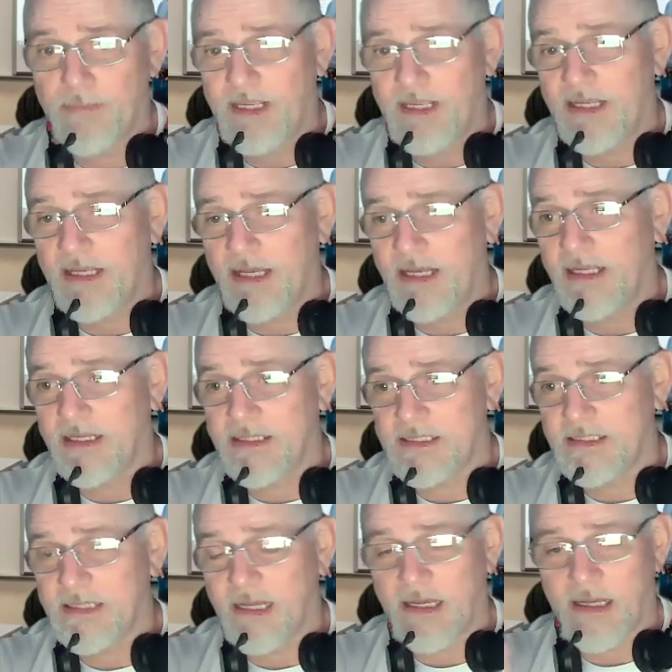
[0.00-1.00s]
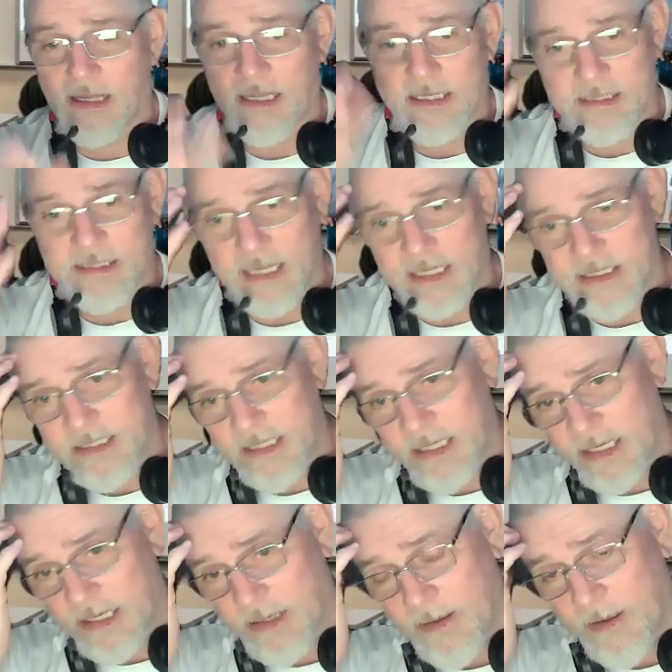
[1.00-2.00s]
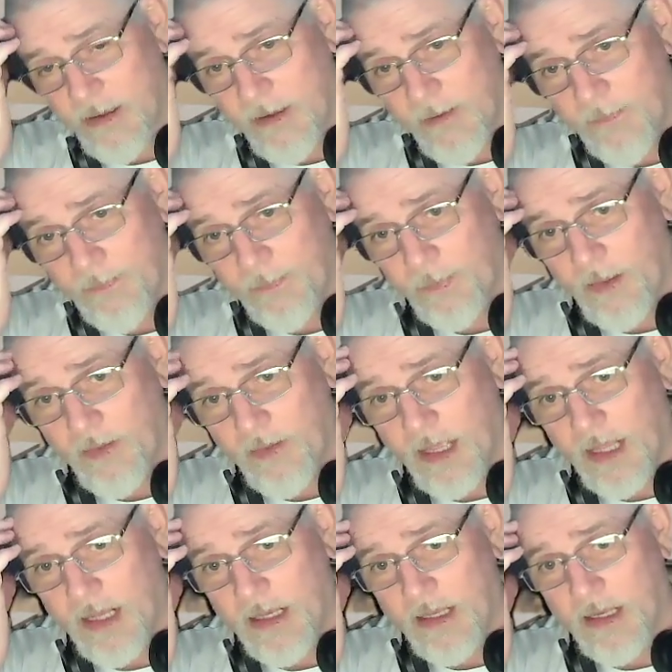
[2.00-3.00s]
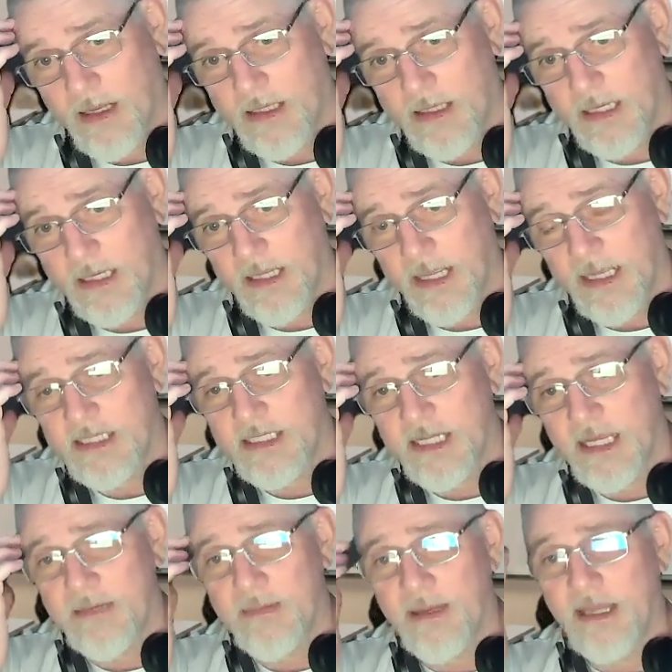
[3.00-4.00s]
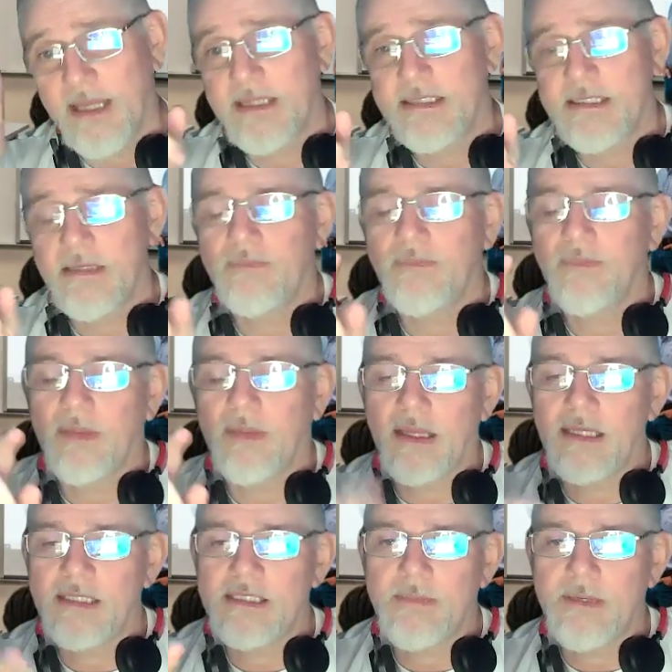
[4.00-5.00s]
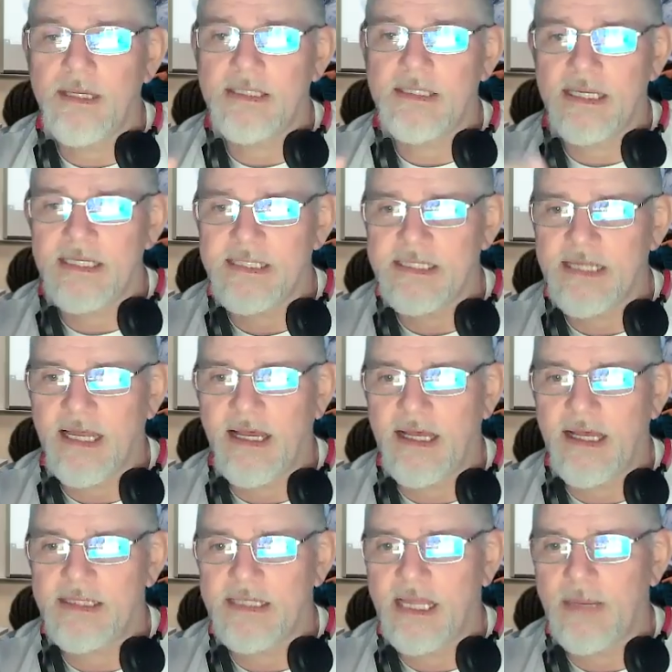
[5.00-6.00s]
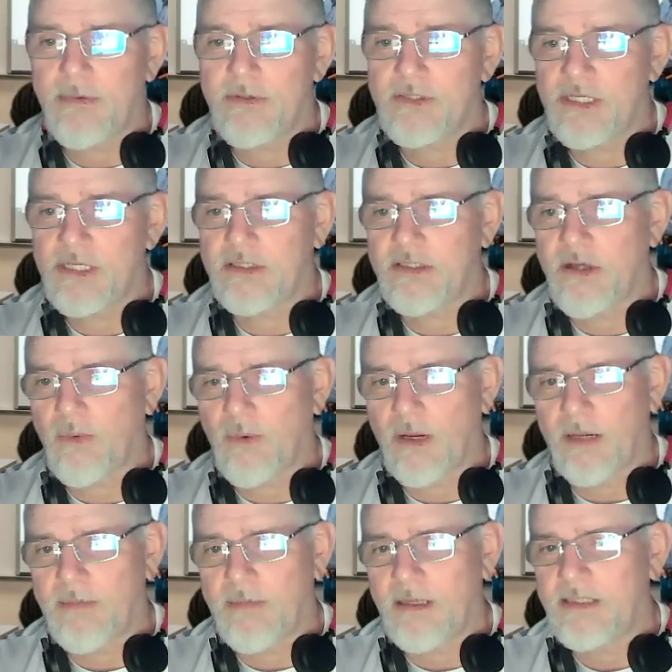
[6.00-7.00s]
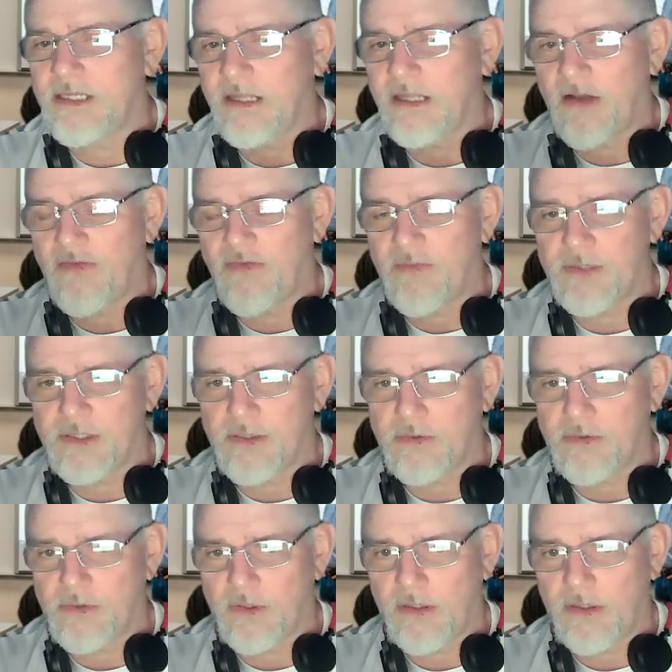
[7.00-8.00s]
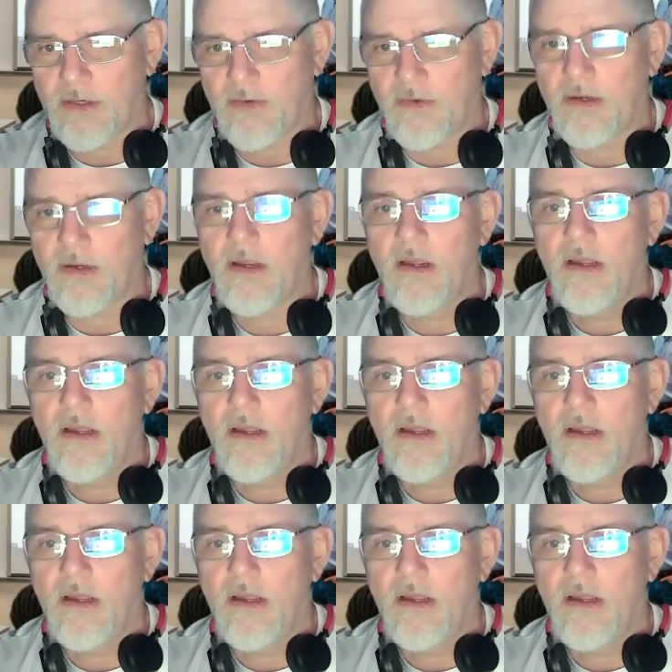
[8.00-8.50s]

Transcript: BASIC. And the SMS assigns a percentile rate. Basically, they go from 0 to 100.